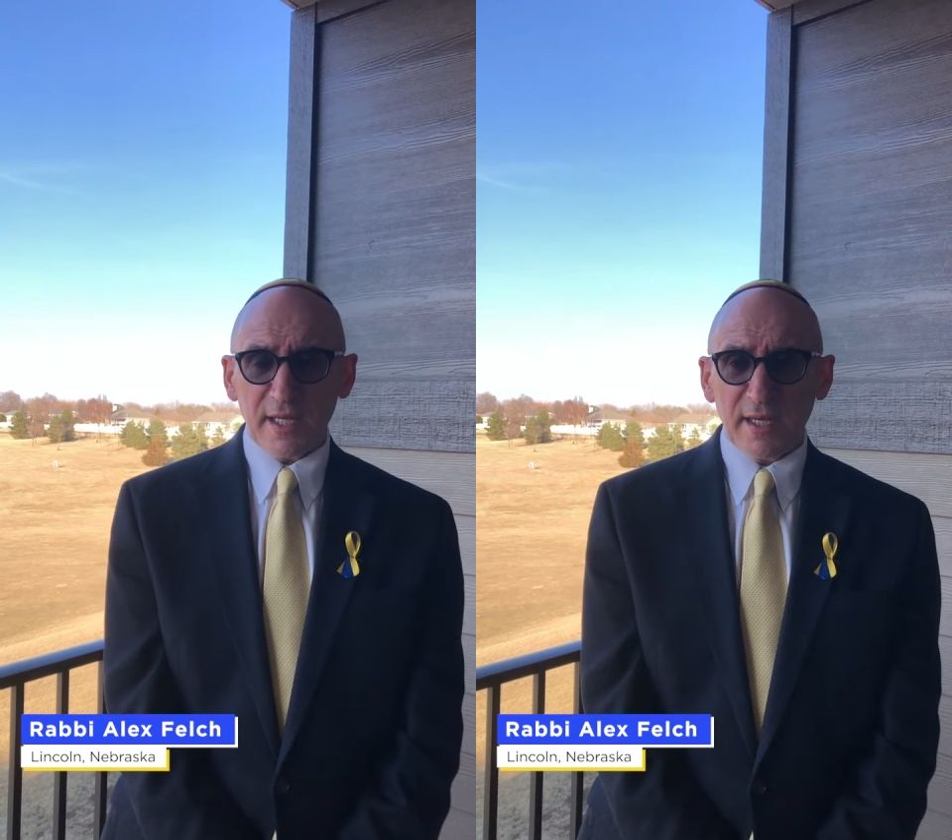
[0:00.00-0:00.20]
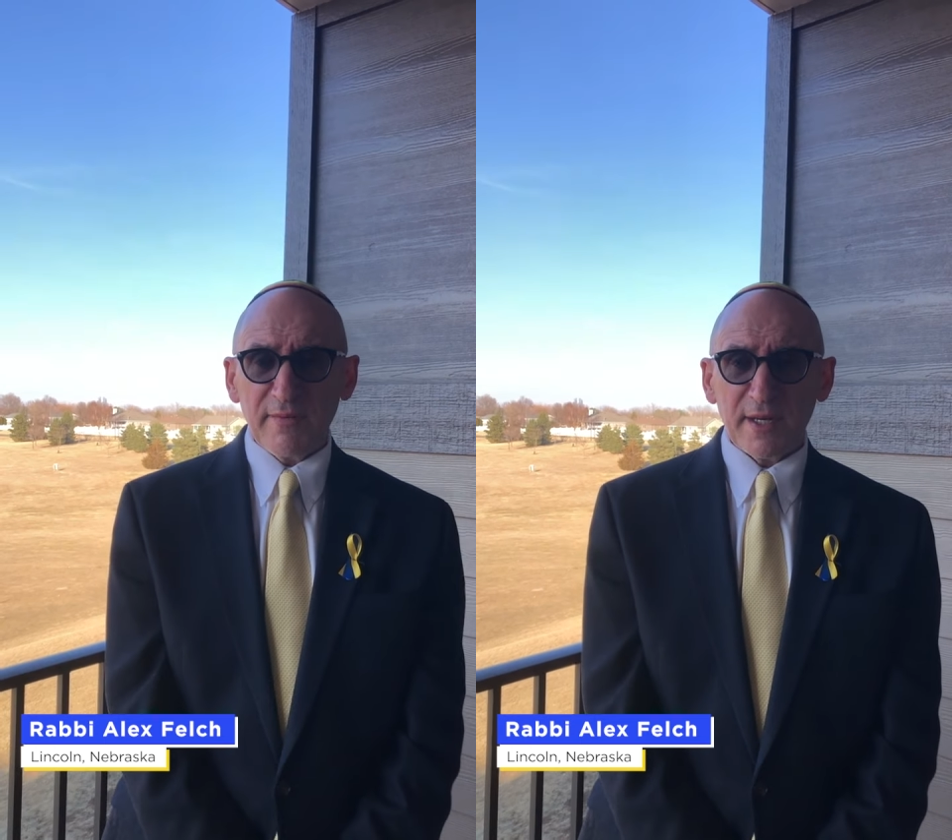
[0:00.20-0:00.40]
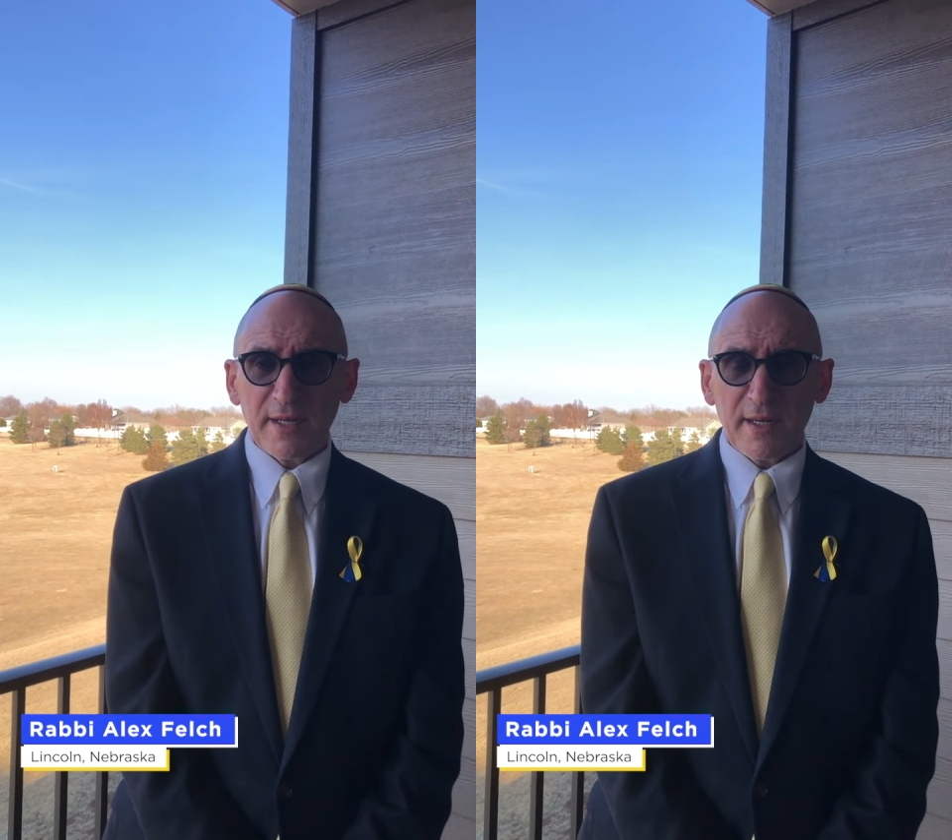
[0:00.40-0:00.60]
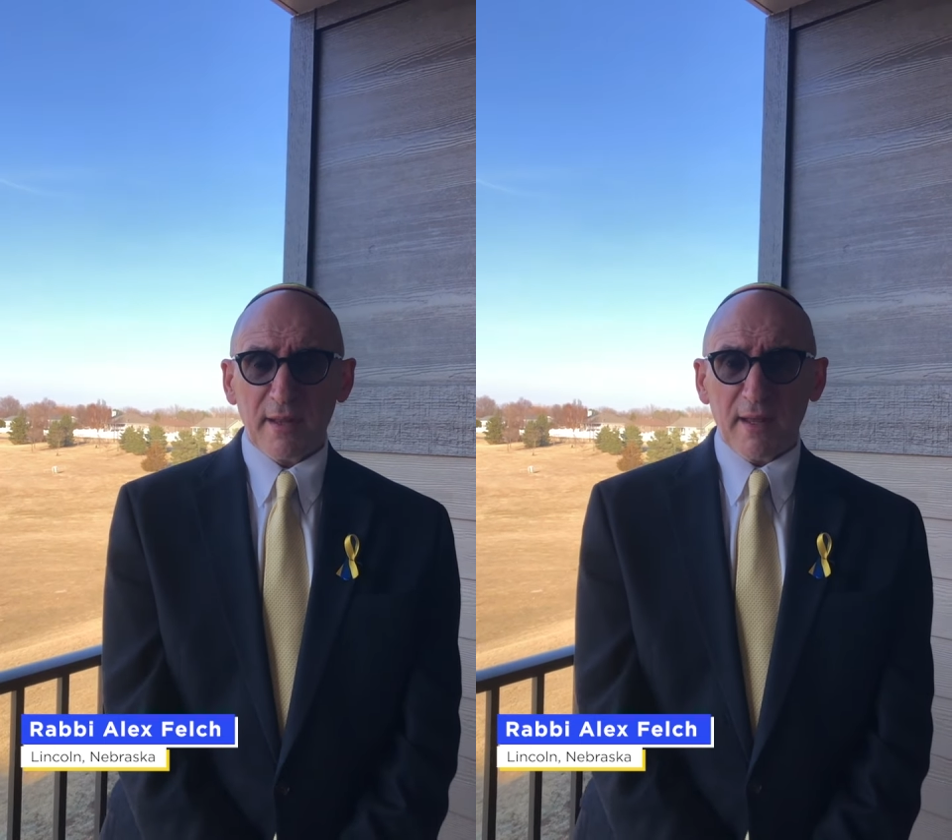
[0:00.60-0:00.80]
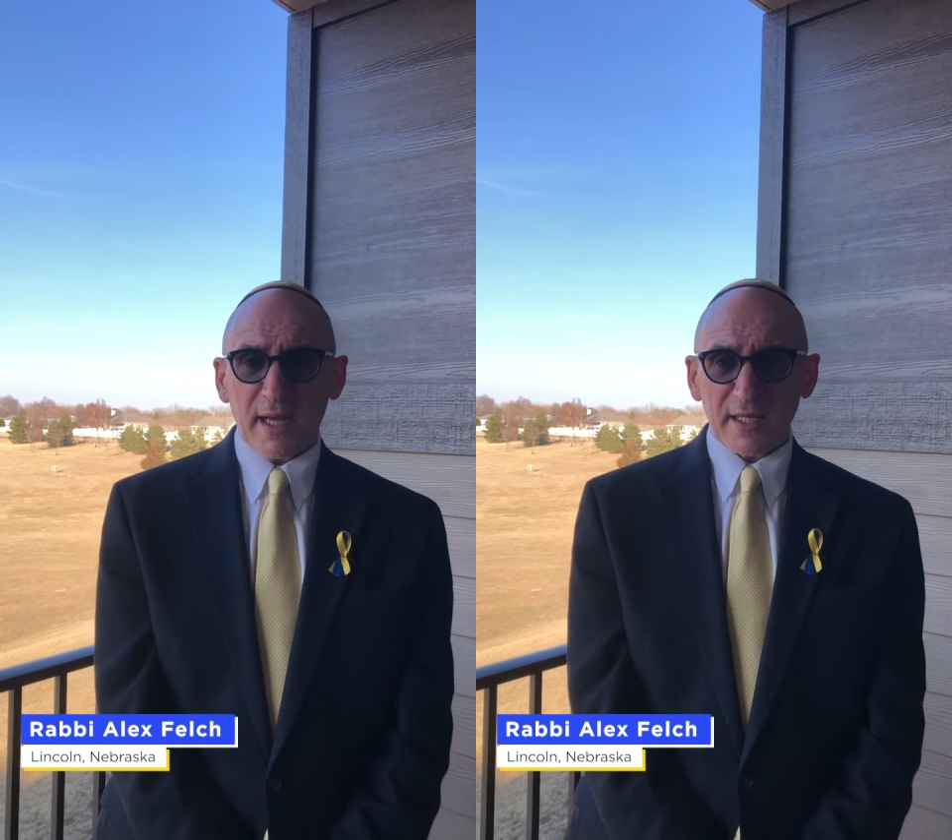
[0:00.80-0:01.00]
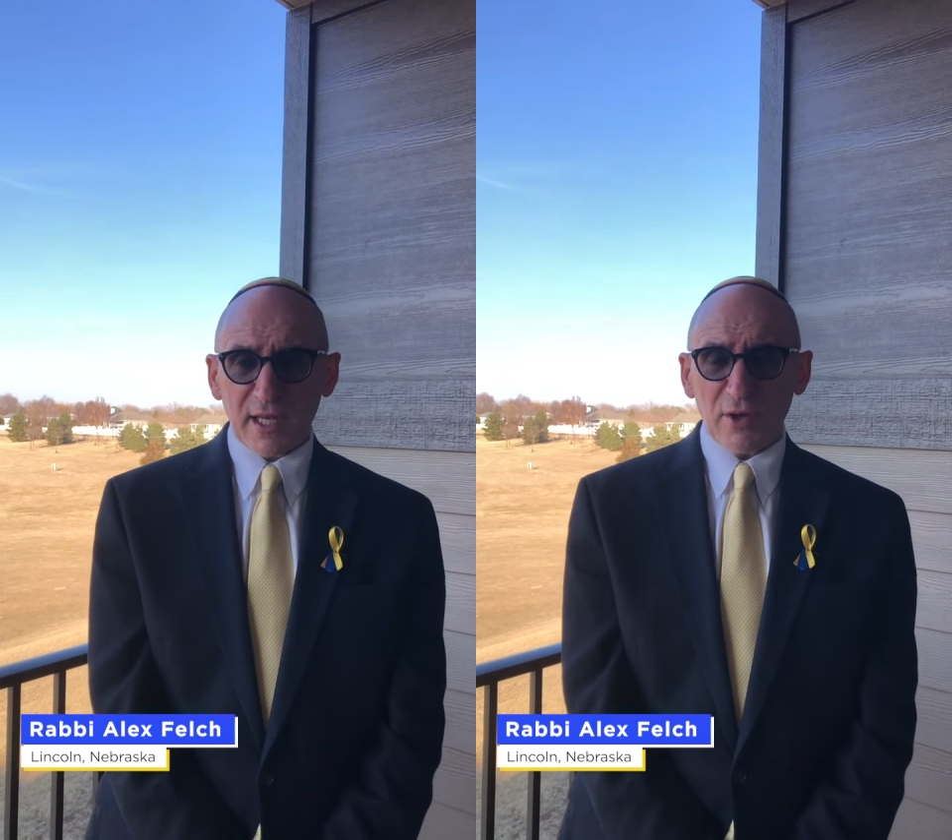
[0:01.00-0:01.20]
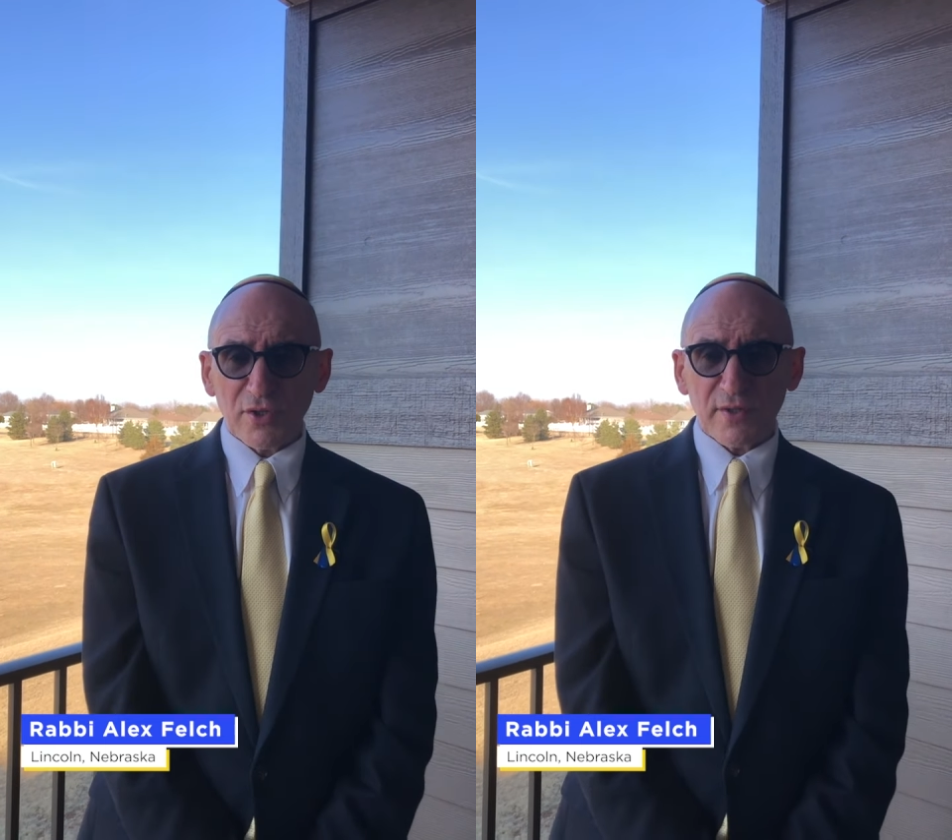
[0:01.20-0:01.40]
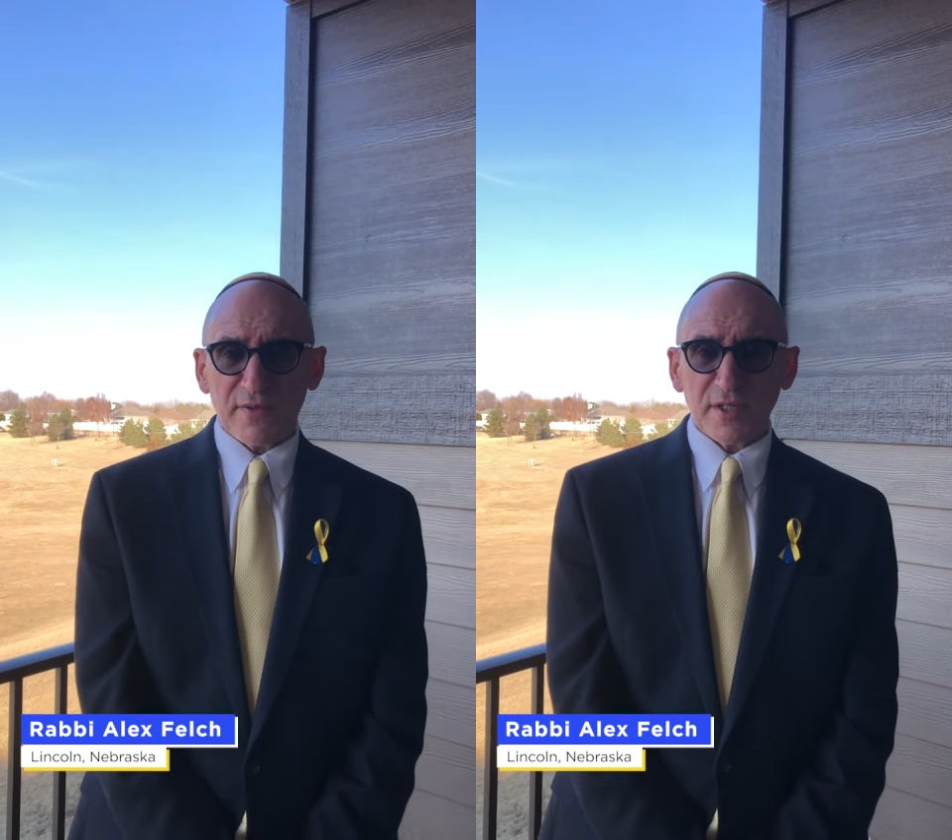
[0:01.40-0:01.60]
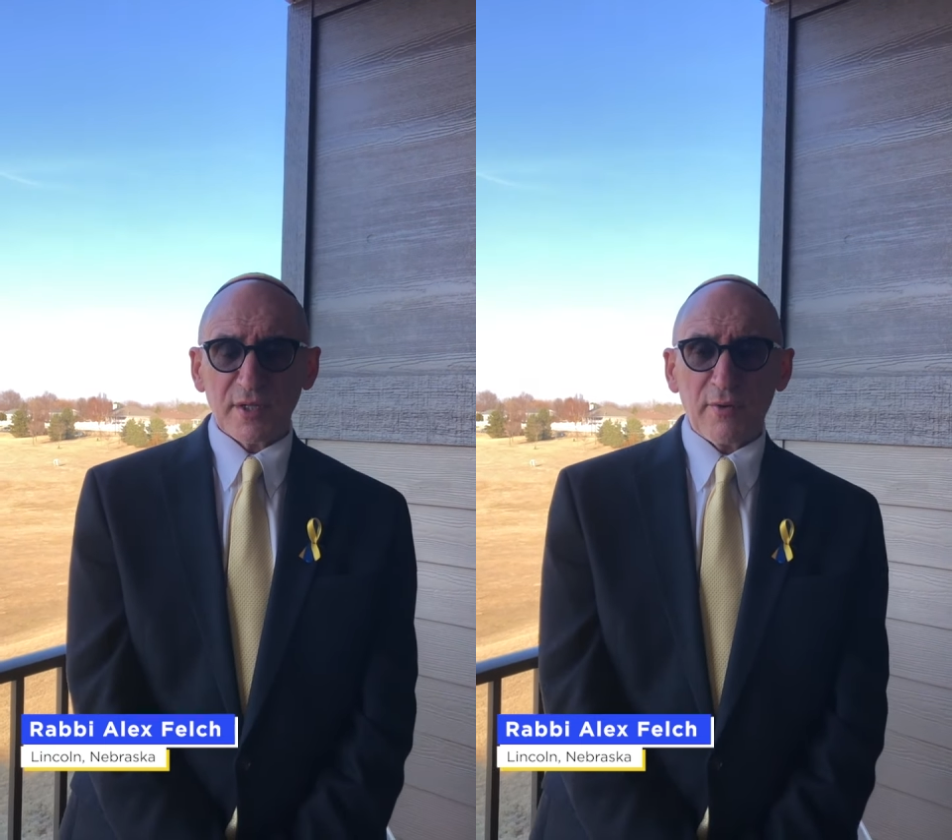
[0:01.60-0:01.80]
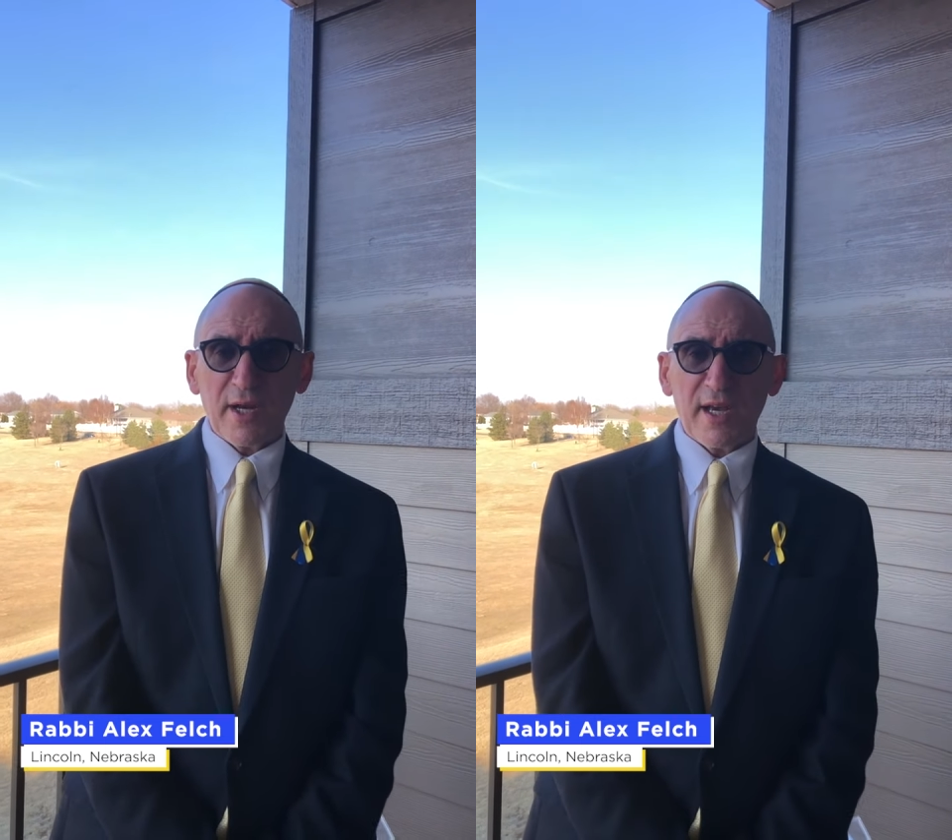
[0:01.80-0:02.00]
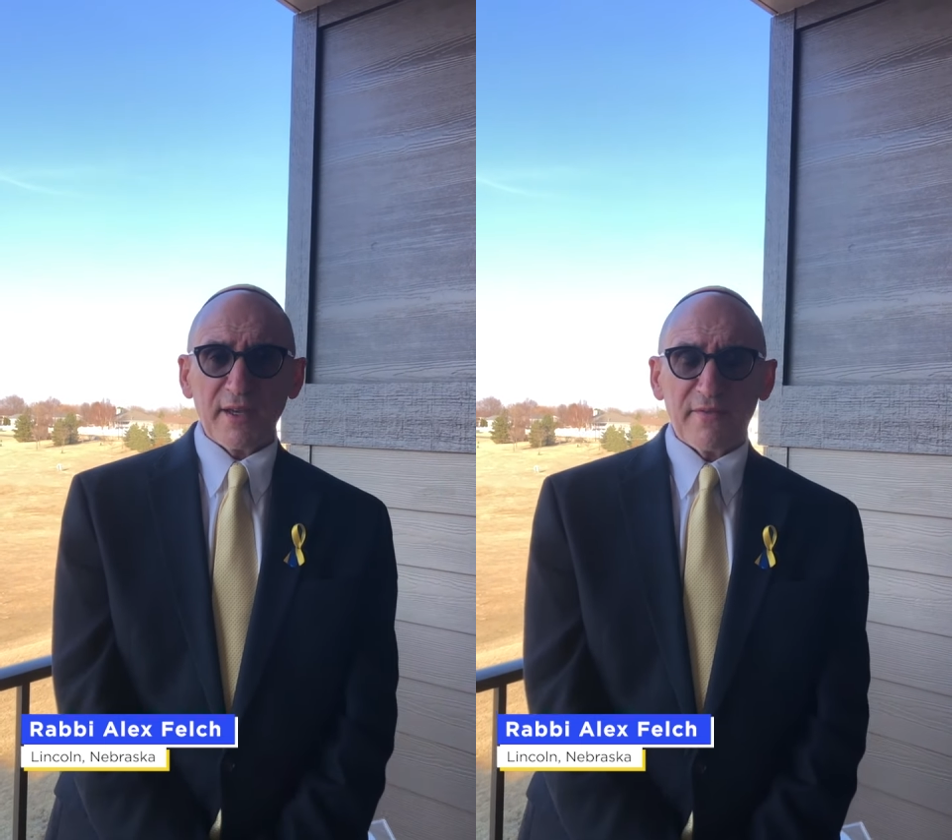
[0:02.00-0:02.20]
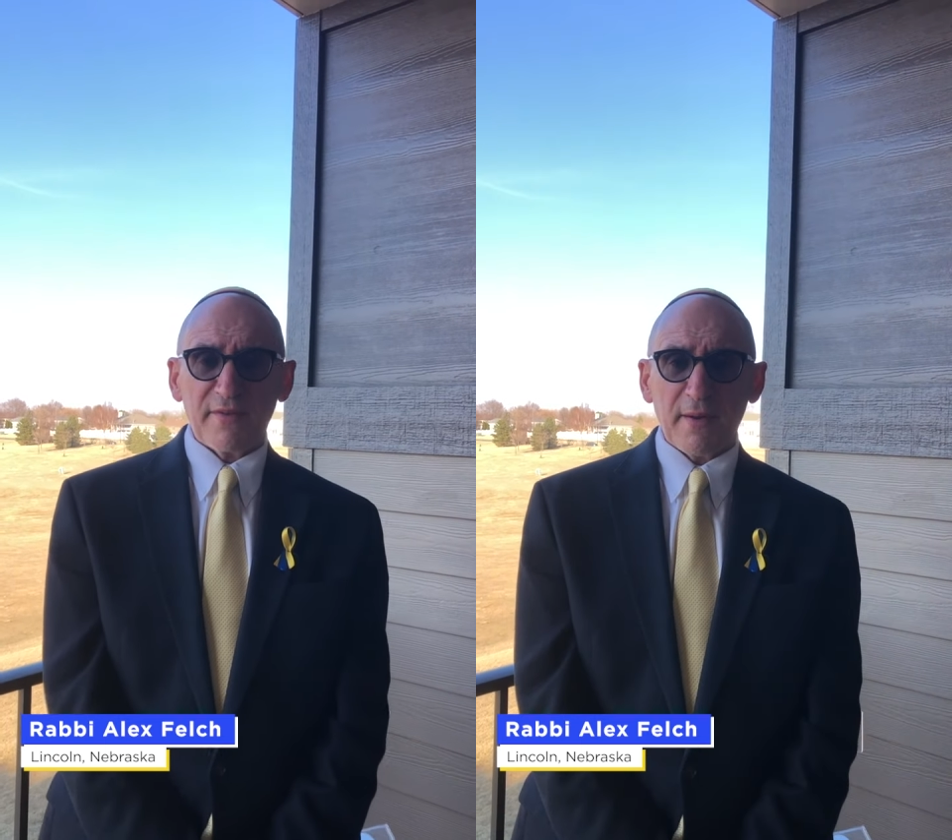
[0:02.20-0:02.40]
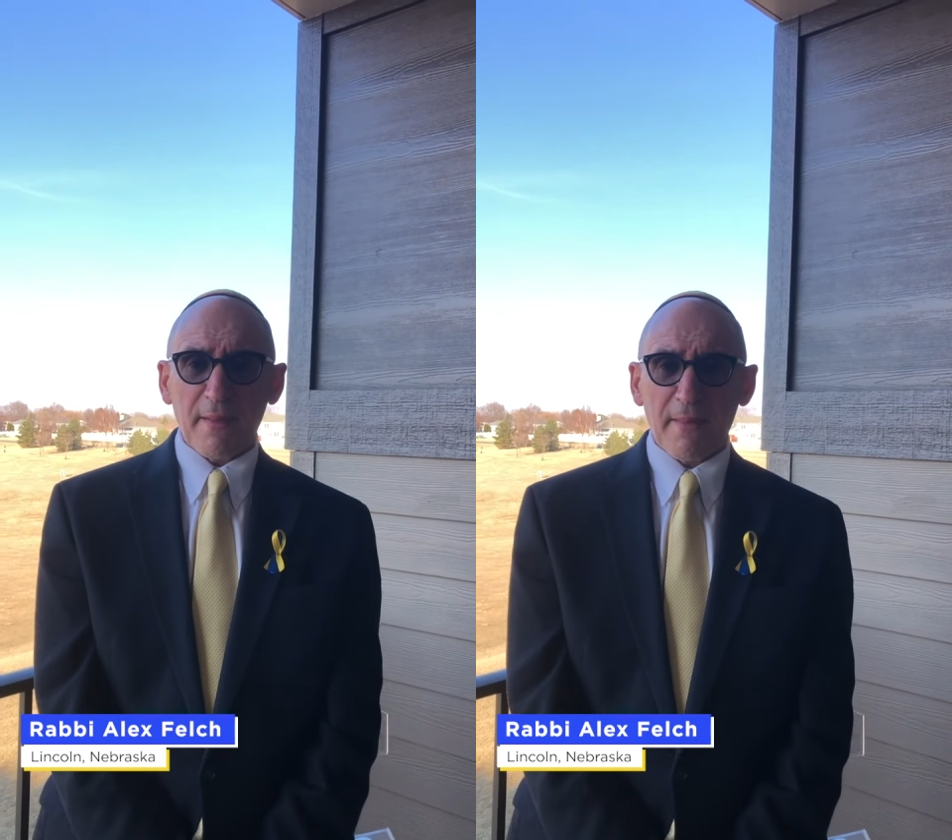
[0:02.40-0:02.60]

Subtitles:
even at the loss of his own life.